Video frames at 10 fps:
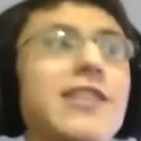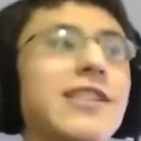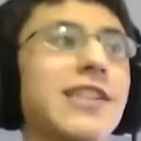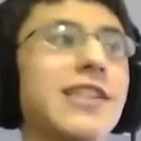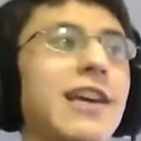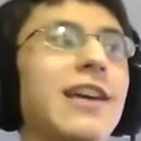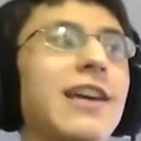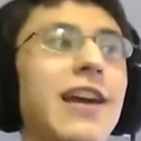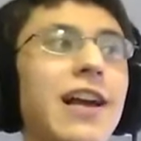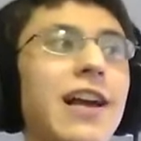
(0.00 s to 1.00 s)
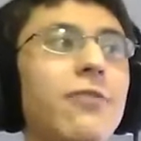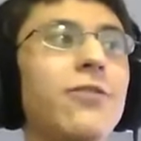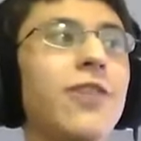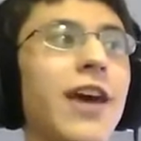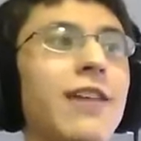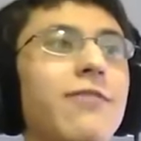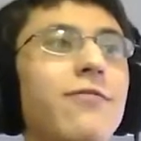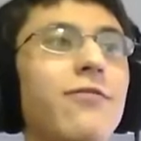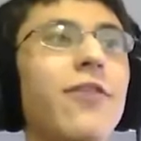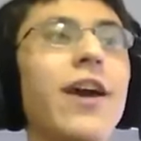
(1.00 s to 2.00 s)
in seeing how that
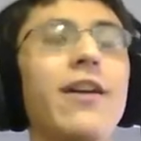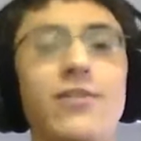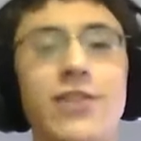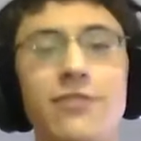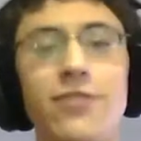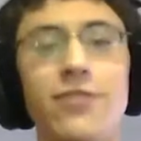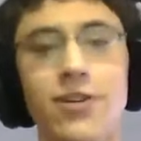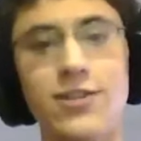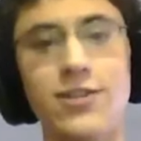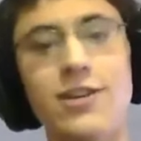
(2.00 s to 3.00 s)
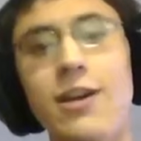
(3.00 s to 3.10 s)
fails at first.